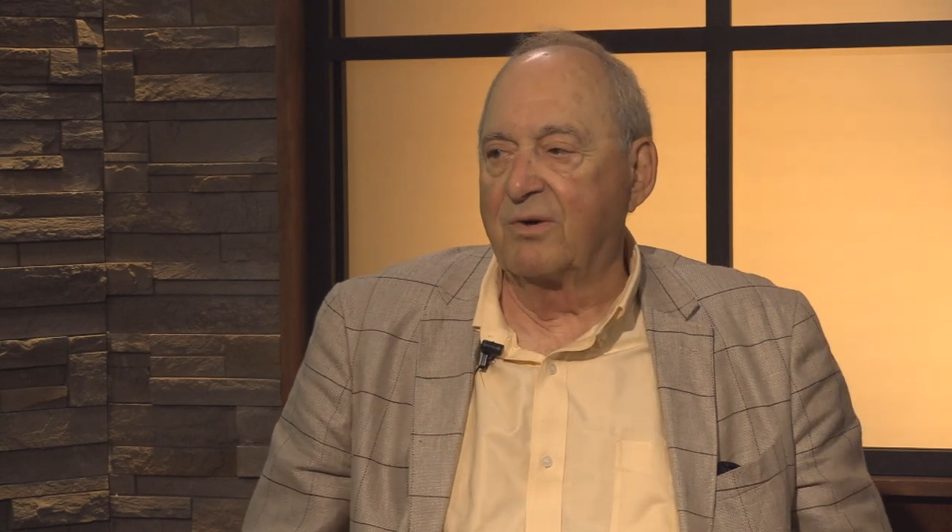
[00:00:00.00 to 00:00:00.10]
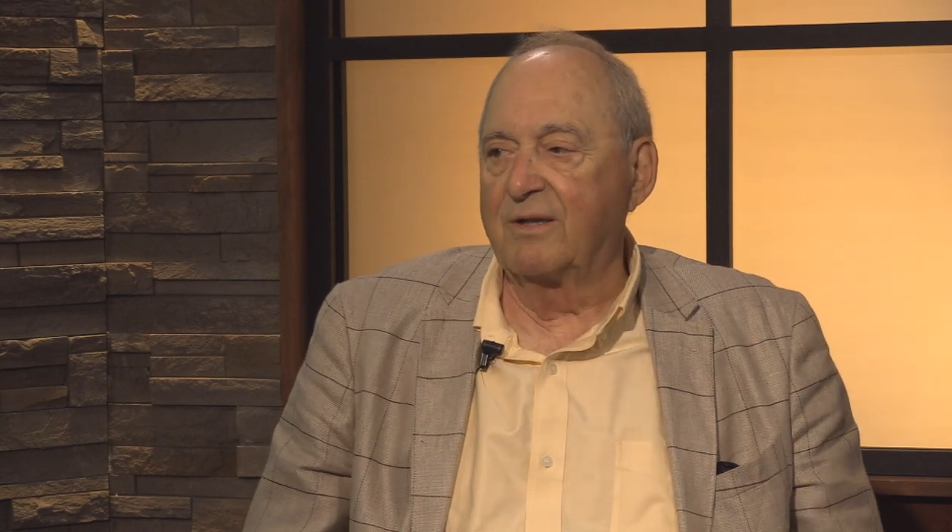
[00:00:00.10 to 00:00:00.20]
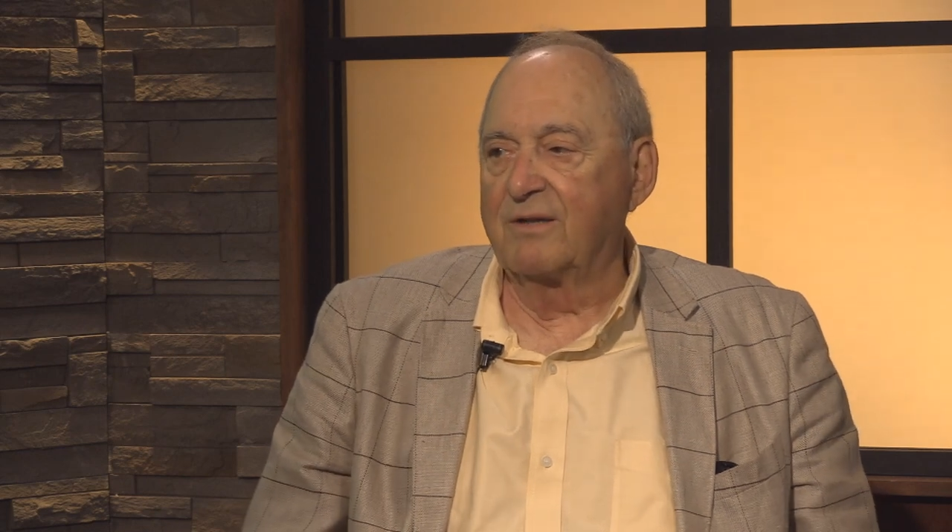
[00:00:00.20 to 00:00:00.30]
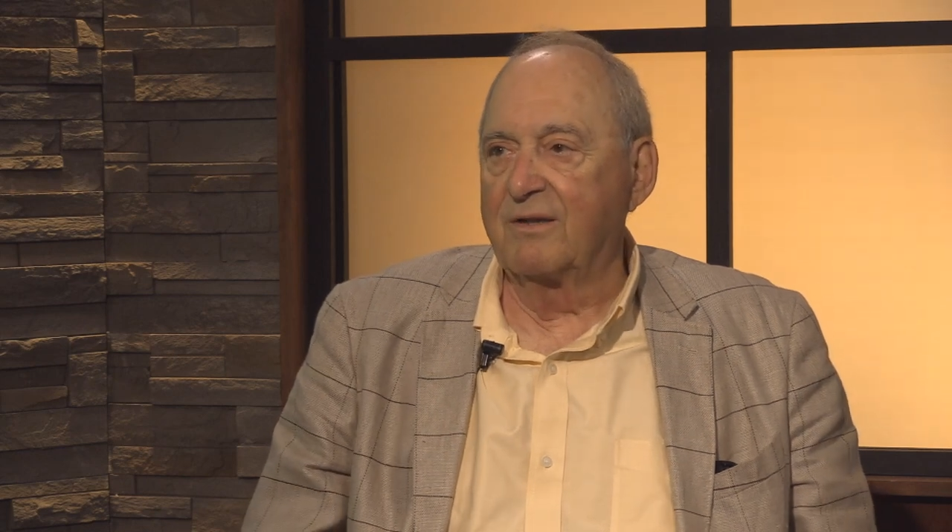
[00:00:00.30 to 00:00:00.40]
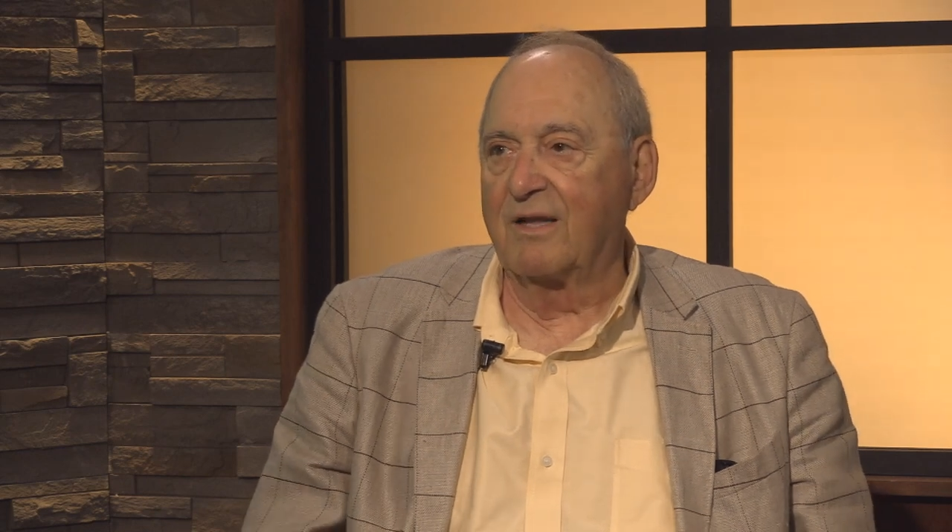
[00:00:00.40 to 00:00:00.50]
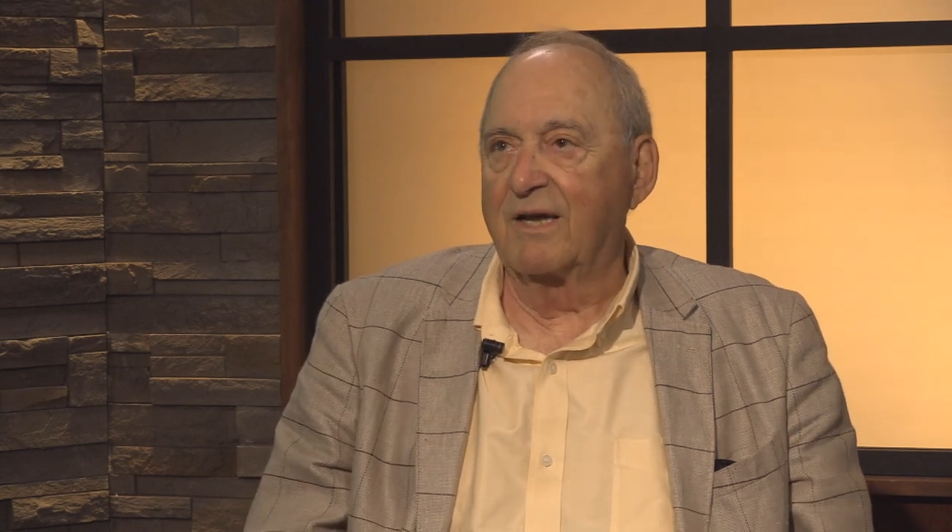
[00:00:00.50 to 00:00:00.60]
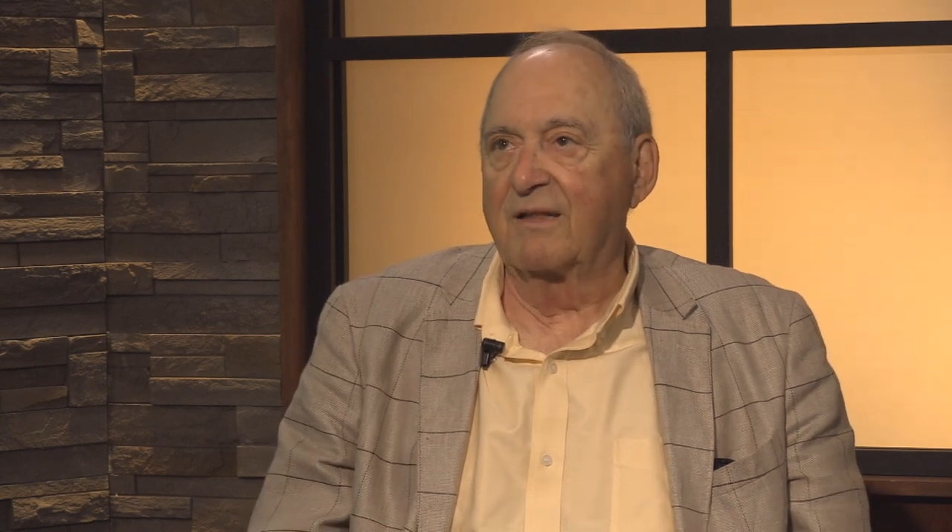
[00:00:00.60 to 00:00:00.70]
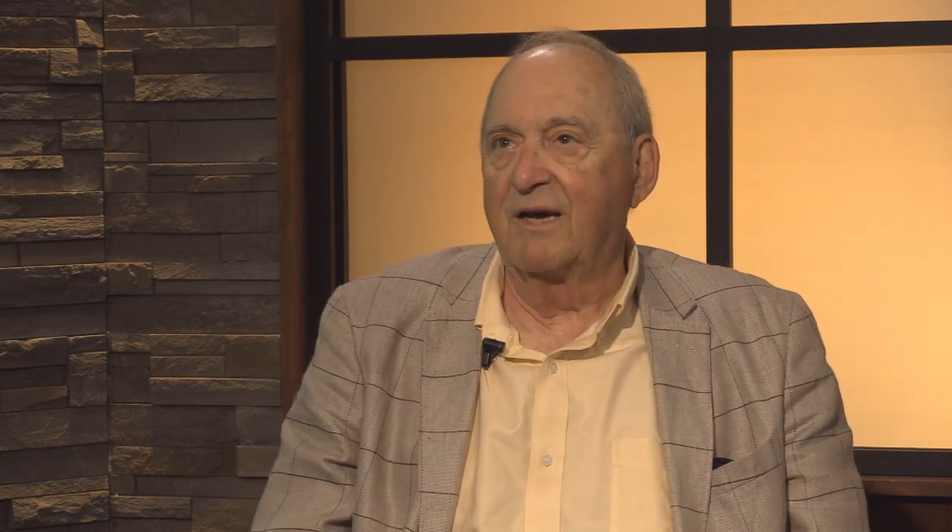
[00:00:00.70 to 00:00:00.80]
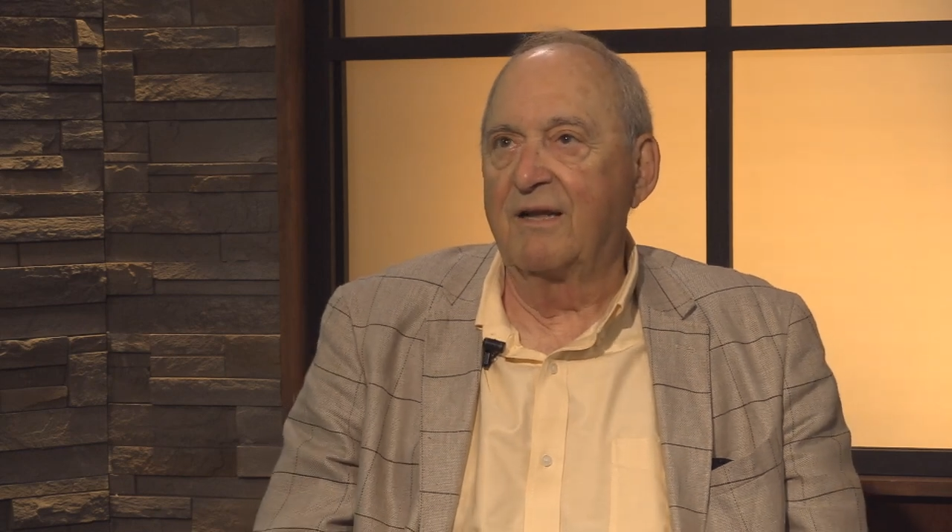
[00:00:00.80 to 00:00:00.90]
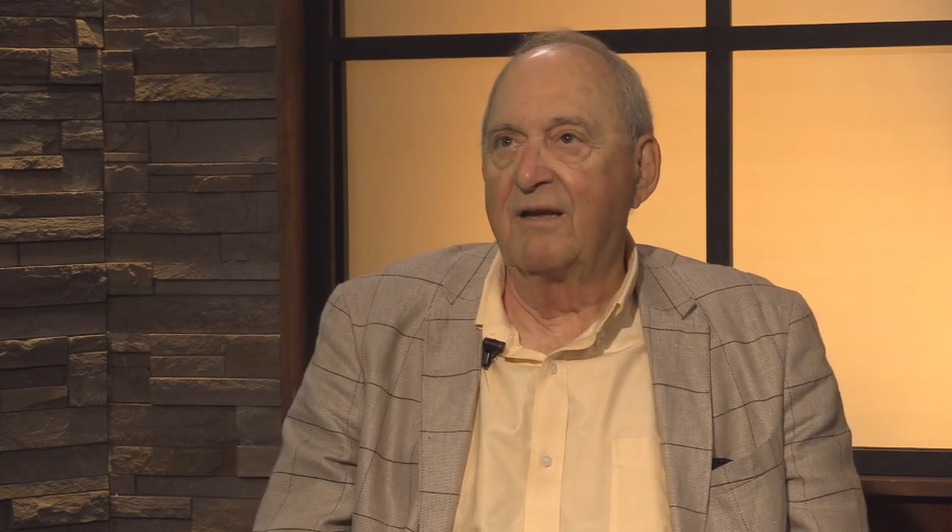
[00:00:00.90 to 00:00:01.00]
one
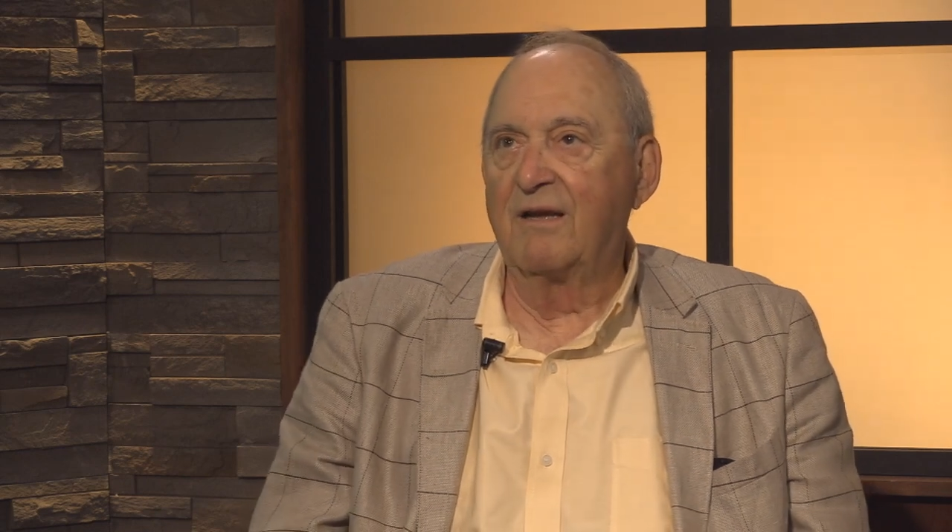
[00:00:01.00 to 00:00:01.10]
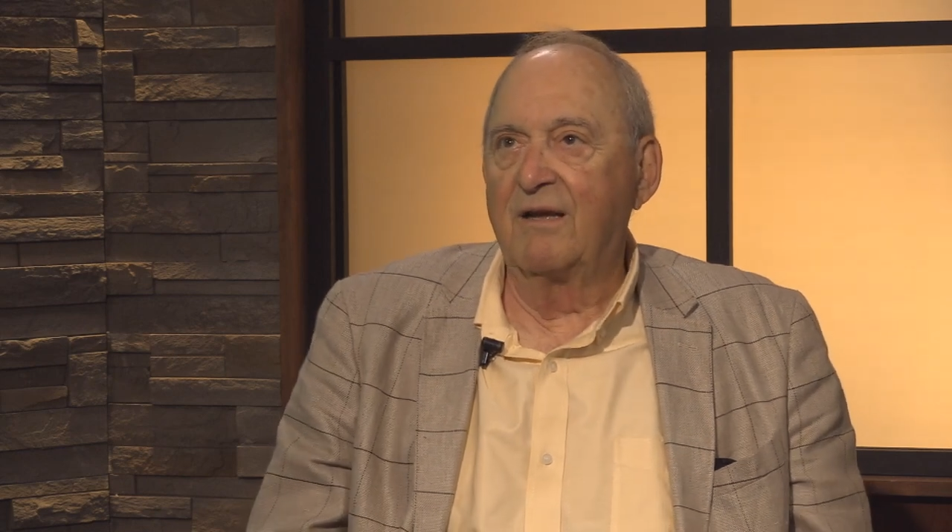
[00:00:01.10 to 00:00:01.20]
like that.